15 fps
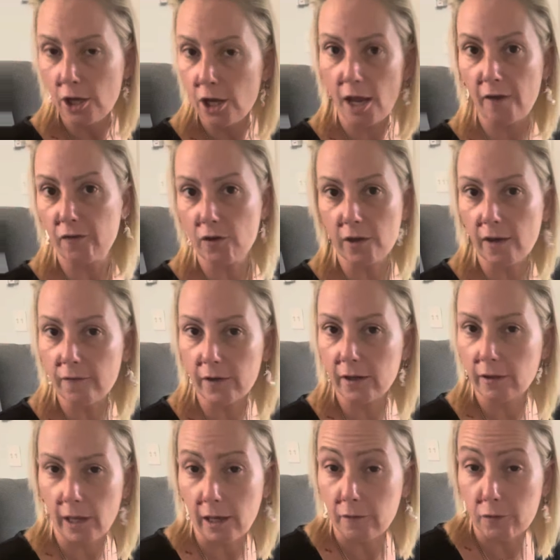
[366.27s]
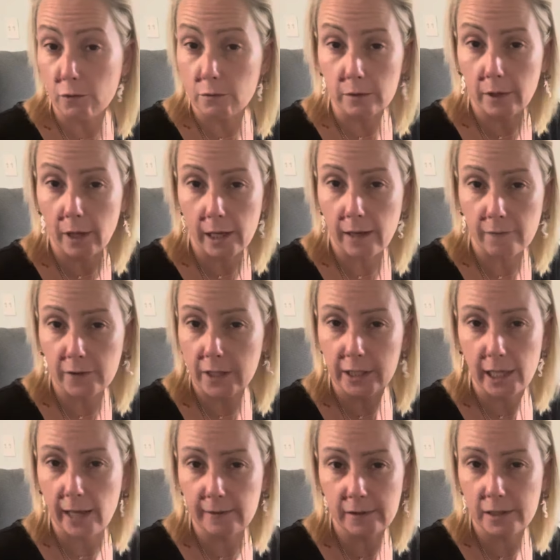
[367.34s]
If you give it, like if you like give it the
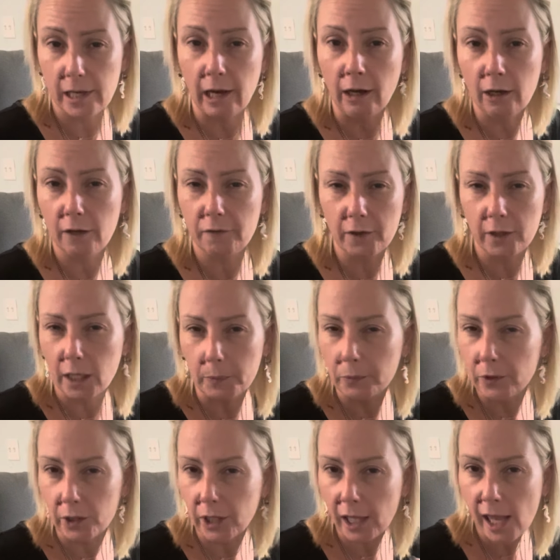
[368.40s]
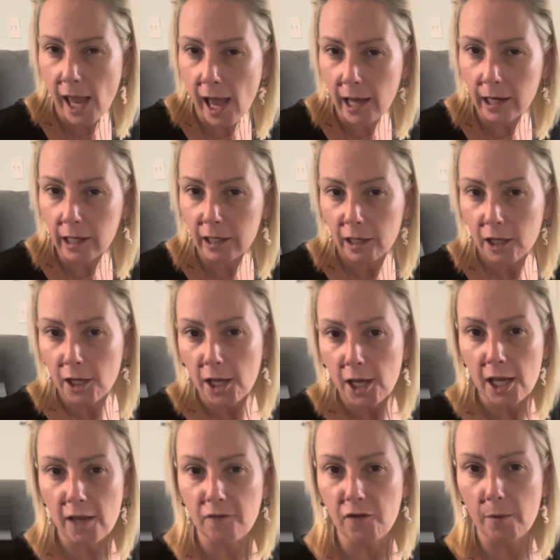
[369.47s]
death stare, if you keep looking at it,
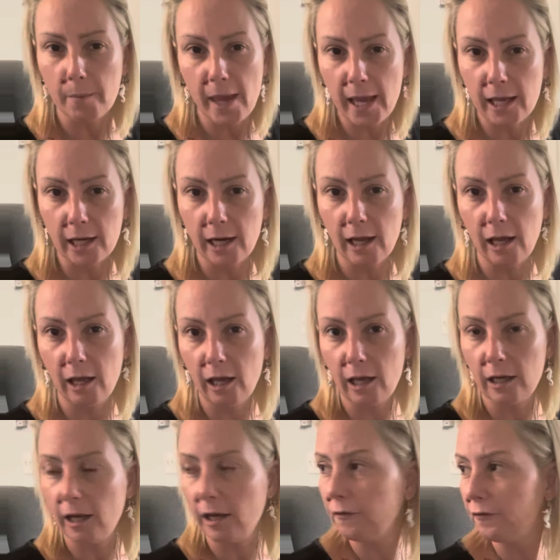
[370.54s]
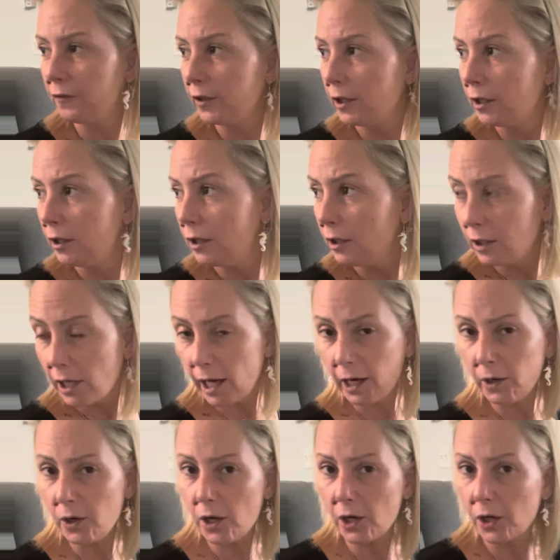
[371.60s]
if you make enough, enough I
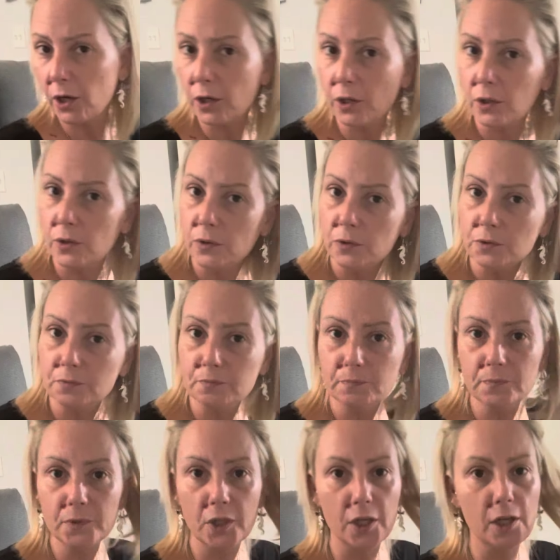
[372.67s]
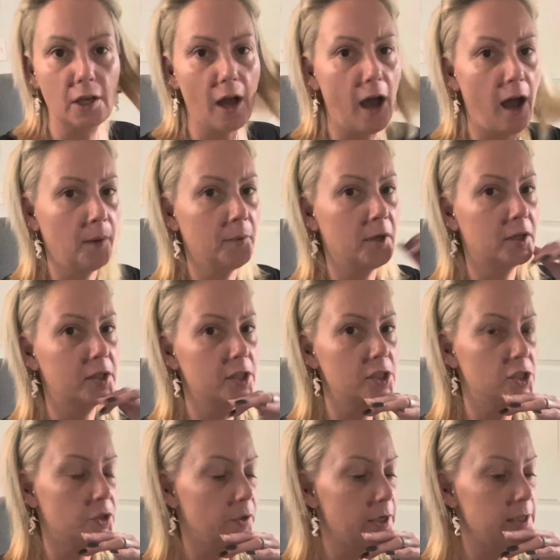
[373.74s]
don't know, good karma, good
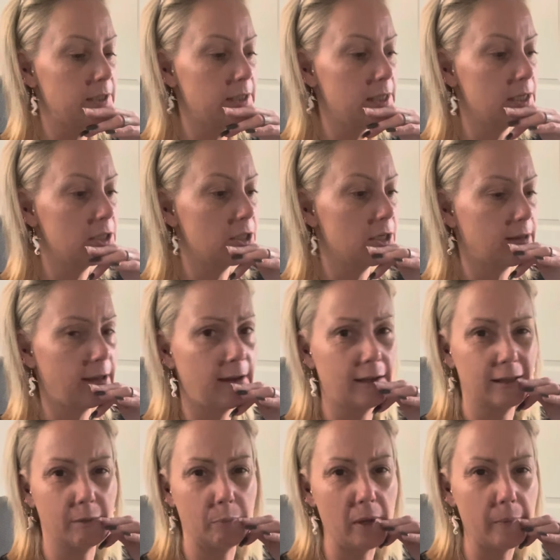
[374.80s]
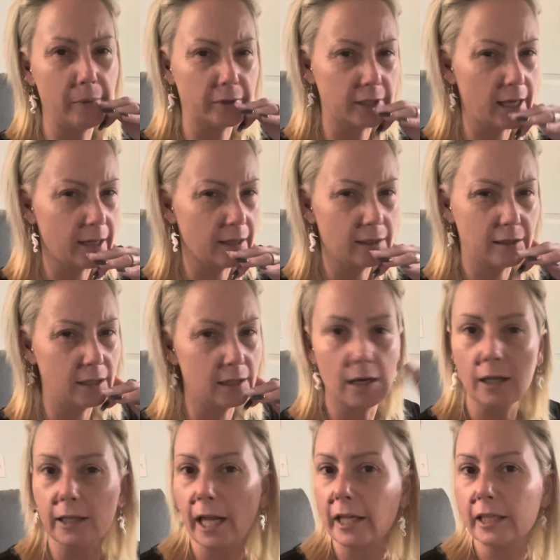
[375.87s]
choices, you thinking the people think, it,
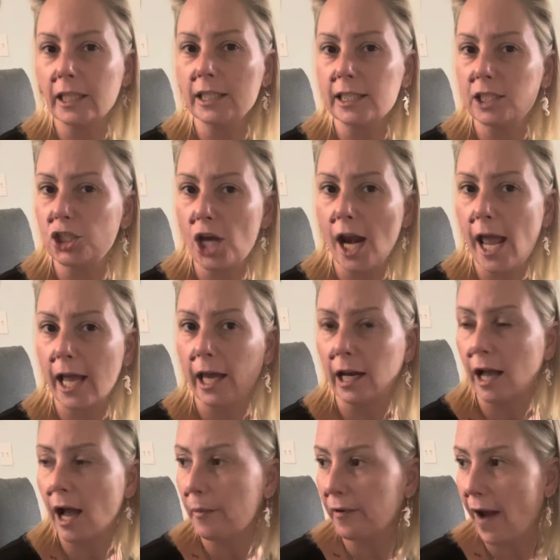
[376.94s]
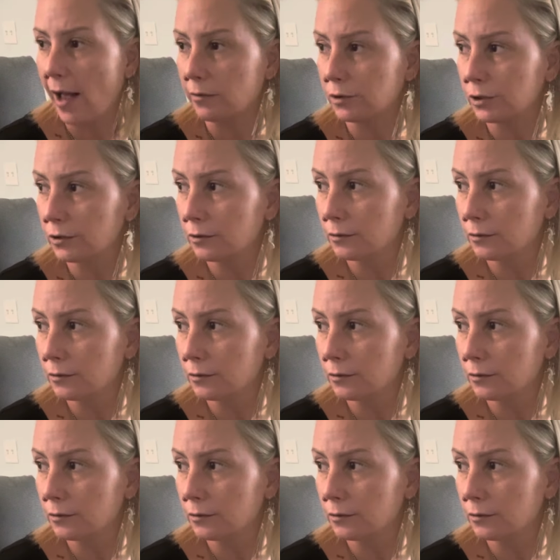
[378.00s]
not, not, this shit ain't gonna come around.